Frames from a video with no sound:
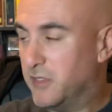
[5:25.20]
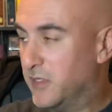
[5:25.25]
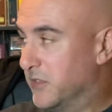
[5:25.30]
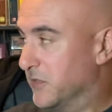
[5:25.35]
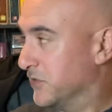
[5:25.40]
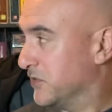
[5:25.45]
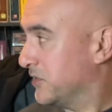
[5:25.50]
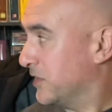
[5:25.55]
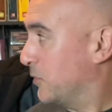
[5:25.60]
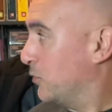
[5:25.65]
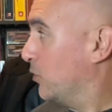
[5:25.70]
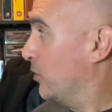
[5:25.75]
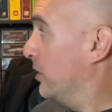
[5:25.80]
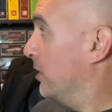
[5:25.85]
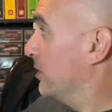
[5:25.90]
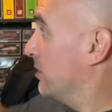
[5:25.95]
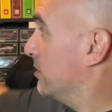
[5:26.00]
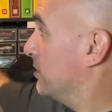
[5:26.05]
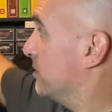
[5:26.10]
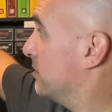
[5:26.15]
is
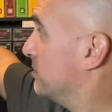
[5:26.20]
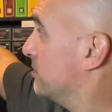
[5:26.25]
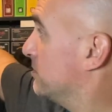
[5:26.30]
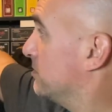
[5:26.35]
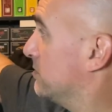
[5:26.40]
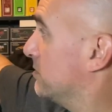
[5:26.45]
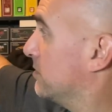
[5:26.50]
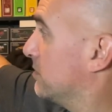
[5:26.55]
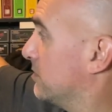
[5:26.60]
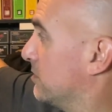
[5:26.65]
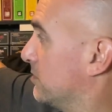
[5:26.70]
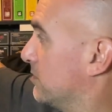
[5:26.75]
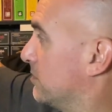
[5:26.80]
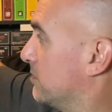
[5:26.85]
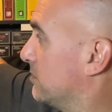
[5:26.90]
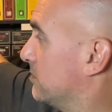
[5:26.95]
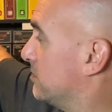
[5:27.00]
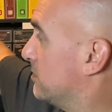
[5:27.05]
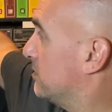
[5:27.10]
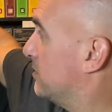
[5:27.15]
somewhere
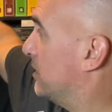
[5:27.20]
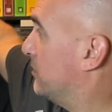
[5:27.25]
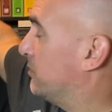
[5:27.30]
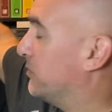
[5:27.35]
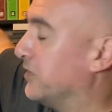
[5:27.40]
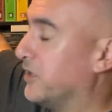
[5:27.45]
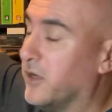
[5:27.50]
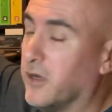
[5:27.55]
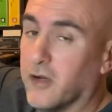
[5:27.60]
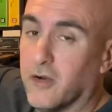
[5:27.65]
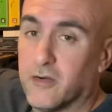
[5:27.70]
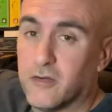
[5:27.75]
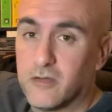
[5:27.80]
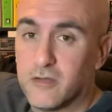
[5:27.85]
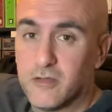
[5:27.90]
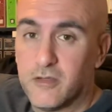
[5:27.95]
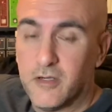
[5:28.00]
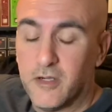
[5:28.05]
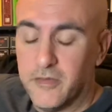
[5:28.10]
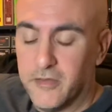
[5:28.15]
up there
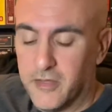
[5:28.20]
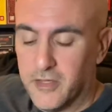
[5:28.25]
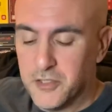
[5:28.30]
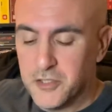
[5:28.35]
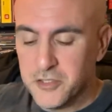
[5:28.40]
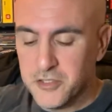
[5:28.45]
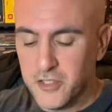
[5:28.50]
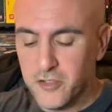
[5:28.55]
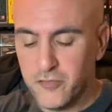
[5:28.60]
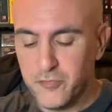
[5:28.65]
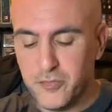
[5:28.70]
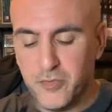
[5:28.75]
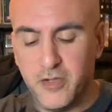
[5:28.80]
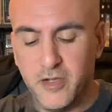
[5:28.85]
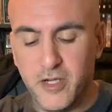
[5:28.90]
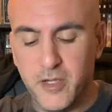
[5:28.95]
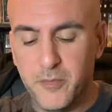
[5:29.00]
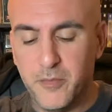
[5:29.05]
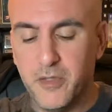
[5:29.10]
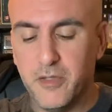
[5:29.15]
on that shelf
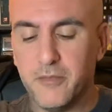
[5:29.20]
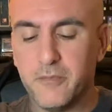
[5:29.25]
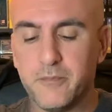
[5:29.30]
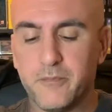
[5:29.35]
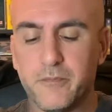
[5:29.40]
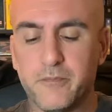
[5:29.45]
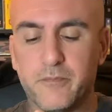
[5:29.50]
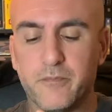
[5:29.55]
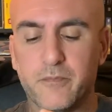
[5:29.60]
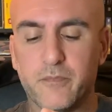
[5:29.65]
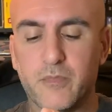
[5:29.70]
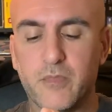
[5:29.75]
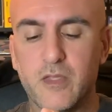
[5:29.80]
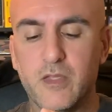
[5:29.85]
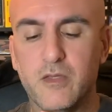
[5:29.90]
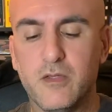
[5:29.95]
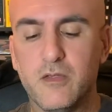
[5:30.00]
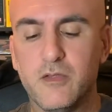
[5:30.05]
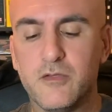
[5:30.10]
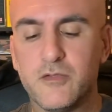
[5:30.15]
behind me.
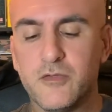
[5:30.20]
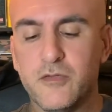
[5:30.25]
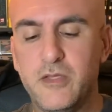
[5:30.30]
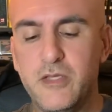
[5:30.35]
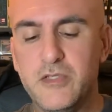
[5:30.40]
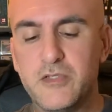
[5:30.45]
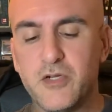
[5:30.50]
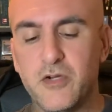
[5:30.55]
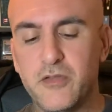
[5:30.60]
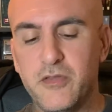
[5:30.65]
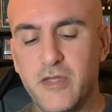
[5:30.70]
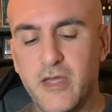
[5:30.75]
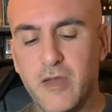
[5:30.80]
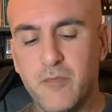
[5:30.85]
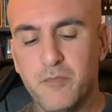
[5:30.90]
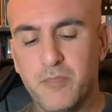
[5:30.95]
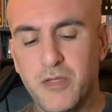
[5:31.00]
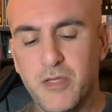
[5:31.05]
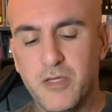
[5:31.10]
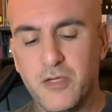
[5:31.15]
So these are the
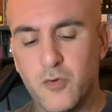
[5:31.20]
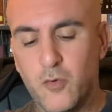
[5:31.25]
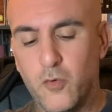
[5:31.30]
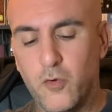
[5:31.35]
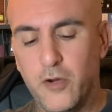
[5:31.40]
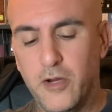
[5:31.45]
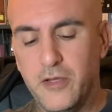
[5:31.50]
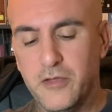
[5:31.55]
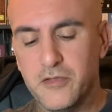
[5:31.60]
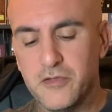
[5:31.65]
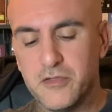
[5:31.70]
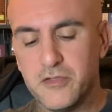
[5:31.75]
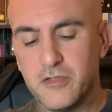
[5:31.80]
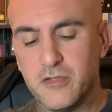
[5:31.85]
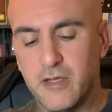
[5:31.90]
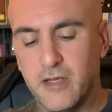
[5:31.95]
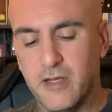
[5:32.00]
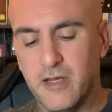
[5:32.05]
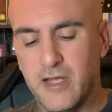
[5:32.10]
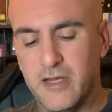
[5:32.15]
MP coins.
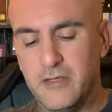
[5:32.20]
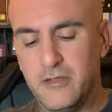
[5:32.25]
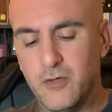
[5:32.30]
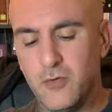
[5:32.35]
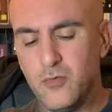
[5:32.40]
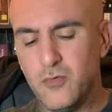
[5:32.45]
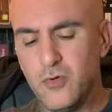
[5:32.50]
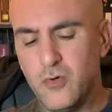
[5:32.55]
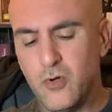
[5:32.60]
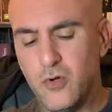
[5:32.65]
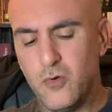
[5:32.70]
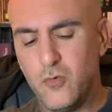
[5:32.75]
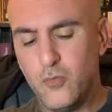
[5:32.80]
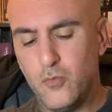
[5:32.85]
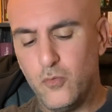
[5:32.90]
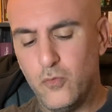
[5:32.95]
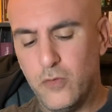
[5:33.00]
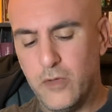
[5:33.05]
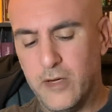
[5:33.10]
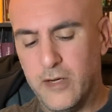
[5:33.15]
I don't know,
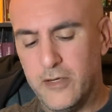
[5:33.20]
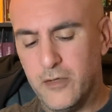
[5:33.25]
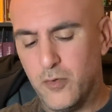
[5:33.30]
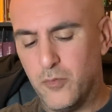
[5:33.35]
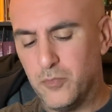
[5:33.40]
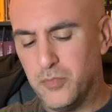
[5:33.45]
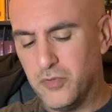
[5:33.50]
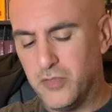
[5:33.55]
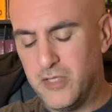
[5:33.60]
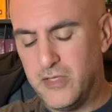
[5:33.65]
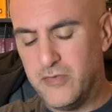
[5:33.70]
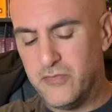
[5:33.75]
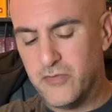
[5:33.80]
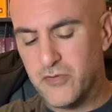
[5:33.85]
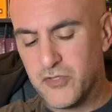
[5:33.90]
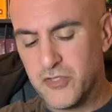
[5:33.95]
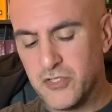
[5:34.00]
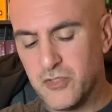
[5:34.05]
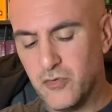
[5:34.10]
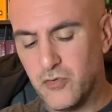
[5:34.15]
I don't believe they're
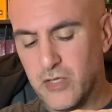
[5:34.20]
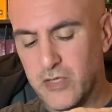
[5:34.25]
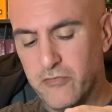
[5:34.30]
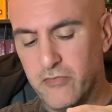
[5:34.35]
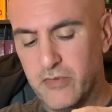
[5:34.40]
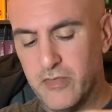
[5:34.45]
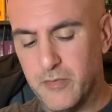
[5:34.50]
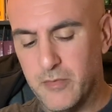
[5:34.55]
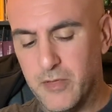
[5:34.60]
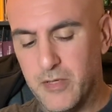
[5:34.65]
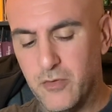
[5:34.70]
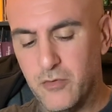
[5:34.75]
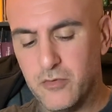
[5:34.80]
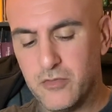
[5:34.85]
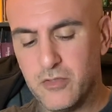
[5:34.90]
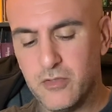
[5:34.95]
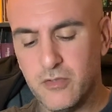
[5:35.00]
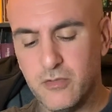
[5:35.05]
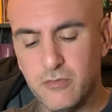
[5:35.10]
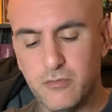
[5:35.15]
still giving them out
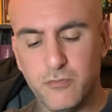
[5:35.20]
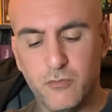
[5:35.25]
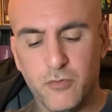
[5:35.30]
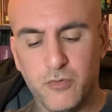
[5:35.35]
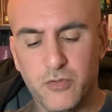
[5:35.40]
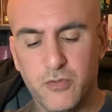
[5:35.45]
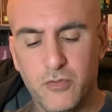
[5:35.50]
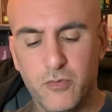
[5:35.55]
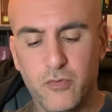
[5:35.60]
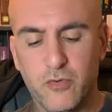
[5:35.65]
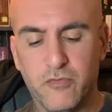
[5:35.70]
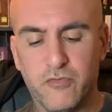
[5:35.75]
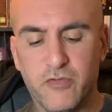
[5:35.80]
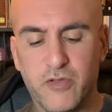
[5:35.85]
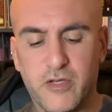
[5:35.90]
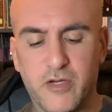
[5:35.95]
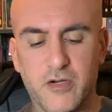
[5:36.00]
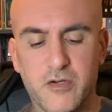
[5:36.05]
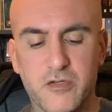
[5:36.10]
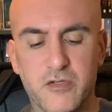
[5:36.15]
with the newer
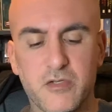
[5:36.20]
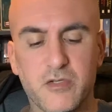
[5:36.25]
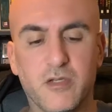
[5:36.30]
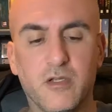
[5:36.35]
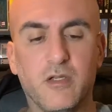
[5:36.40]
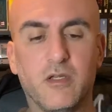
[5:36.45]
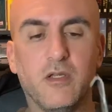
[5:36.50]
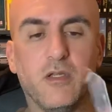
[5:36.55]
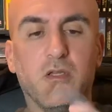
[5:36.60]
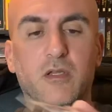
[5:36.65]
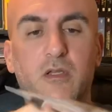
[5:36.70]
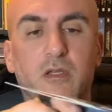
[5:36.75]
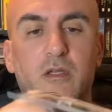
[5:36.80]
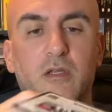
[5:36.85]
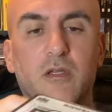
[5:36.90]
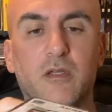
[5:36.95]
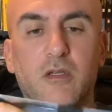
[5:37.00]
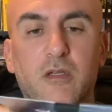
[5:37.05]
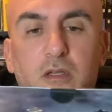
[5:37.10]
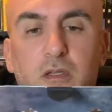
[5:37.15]
figures.
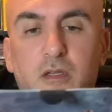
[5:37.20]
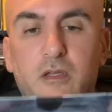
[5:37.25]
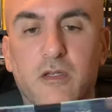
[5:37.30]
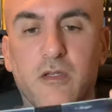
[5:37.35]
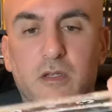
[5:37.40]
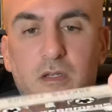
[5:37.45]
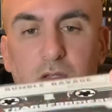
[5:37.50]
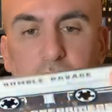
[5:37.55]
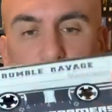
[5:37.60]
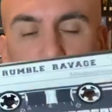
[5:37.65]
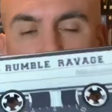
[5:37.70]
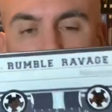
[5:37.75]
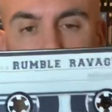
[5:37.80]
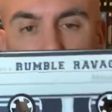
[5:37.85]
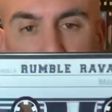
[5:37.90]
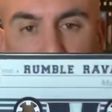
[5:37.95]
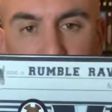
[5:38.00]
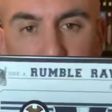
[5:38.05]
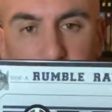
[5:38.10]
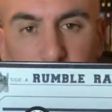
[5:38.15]
So
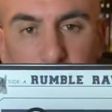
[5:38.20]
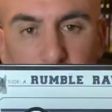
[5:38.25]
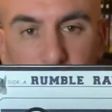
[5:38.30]
obviously a little